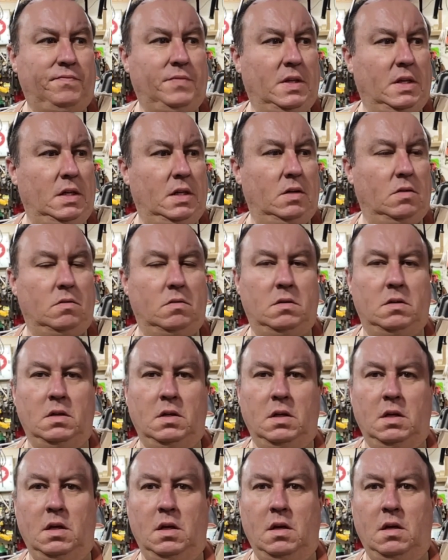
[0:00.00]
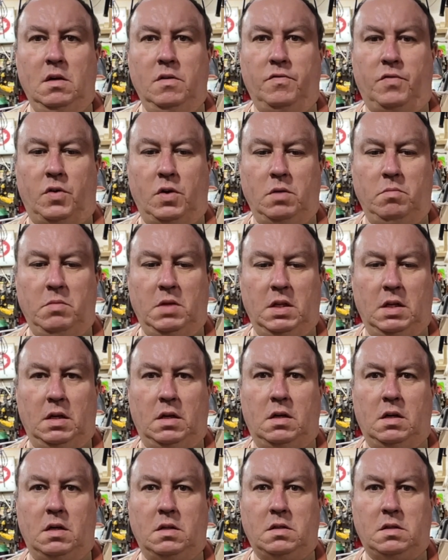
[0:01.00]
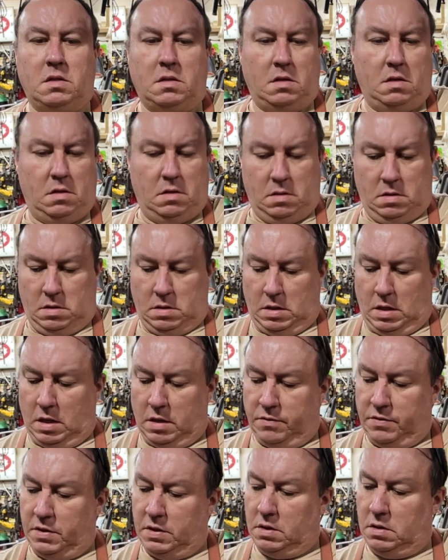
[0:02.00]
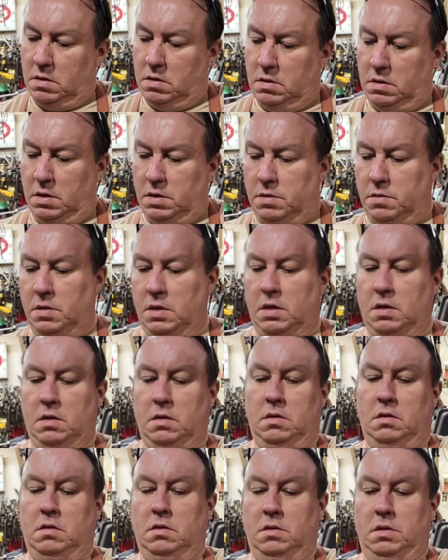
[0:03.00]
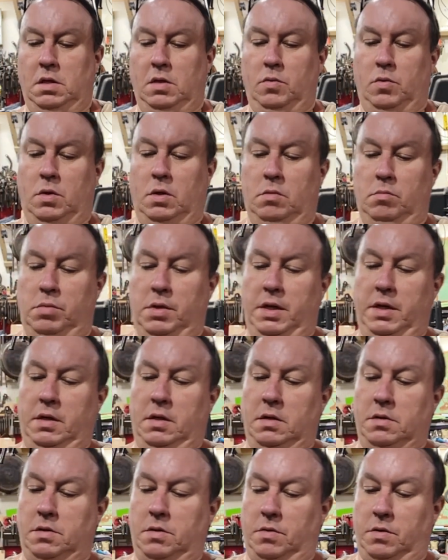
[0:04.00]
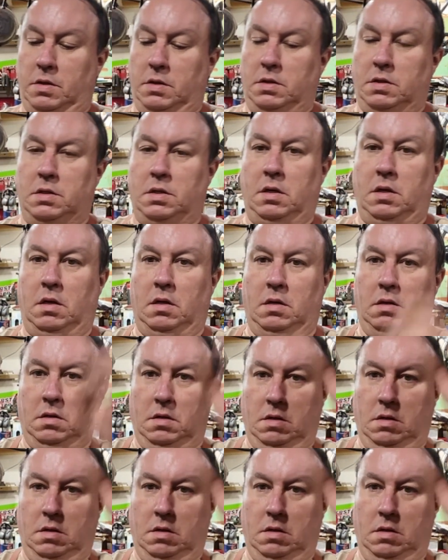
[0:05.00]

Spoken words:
know, 40 million cuts out of it. This Dewalt blade, as you can see,